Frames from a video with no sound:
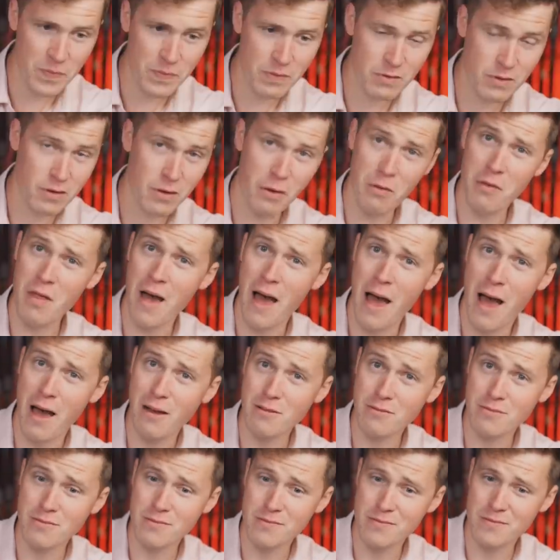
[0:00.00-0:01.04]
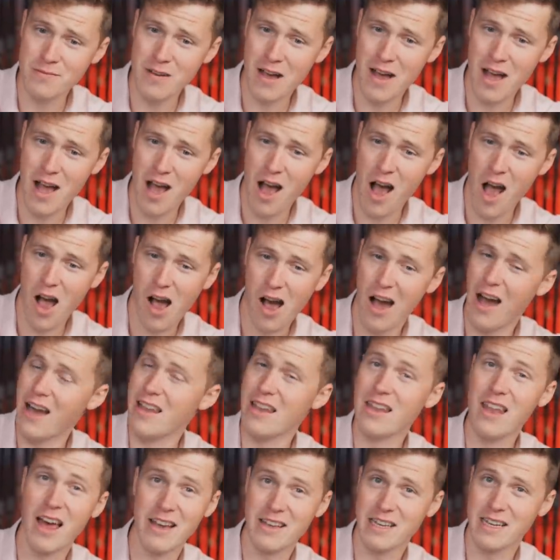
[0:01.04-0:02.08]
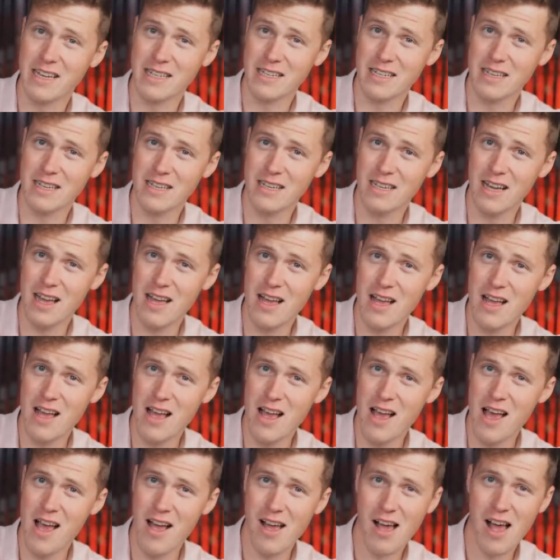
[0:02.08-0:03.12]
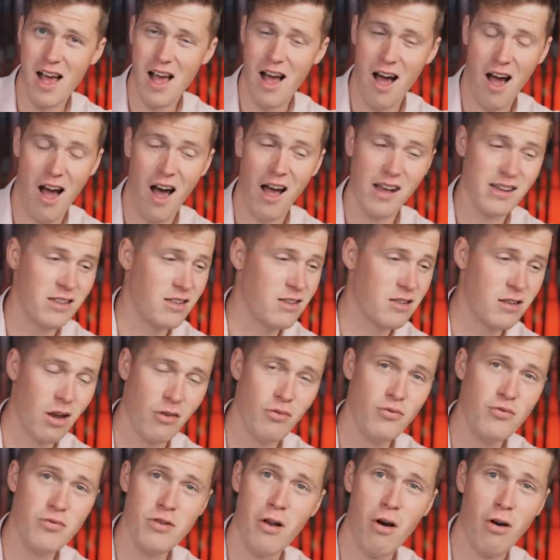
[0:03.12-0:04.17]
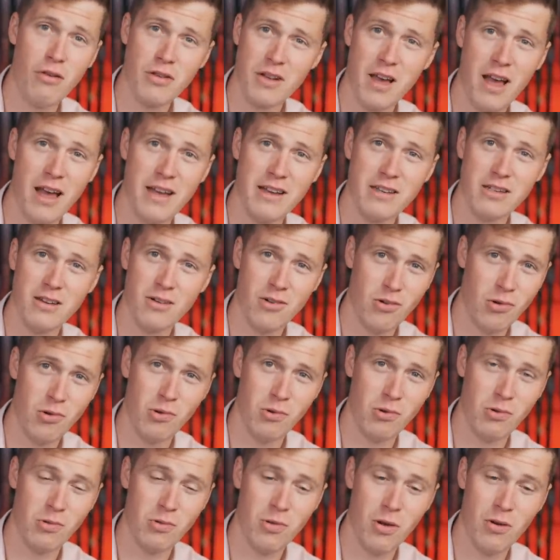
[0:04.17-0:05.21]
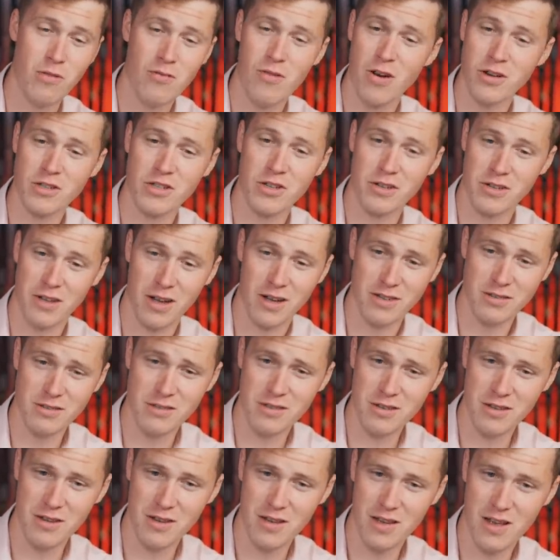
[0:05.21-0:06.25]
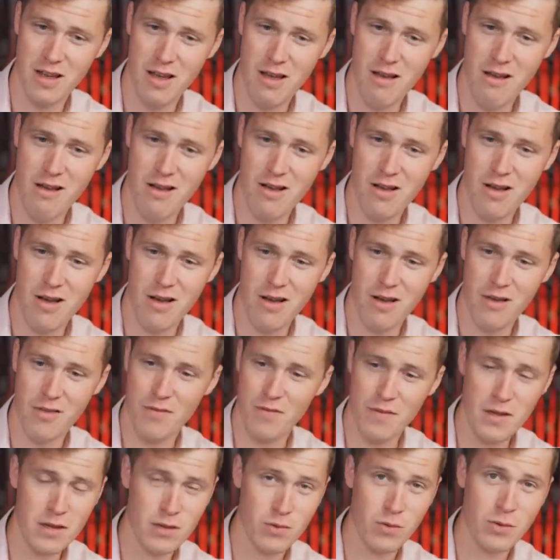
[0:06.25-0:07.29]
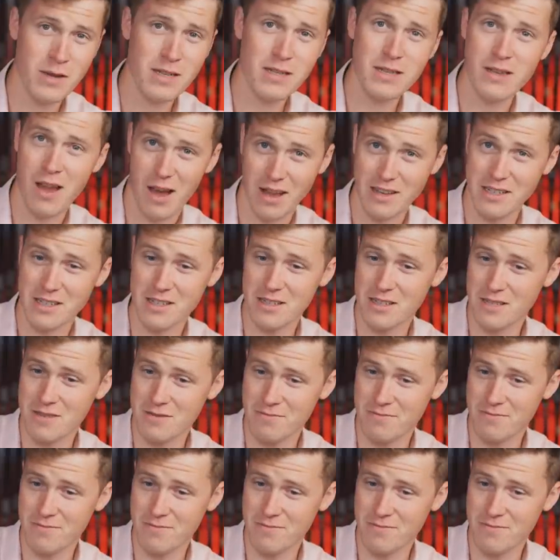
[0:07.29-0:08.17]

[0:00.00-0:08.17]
So there, I like it. I do not hate all Russian guns. This one is nice.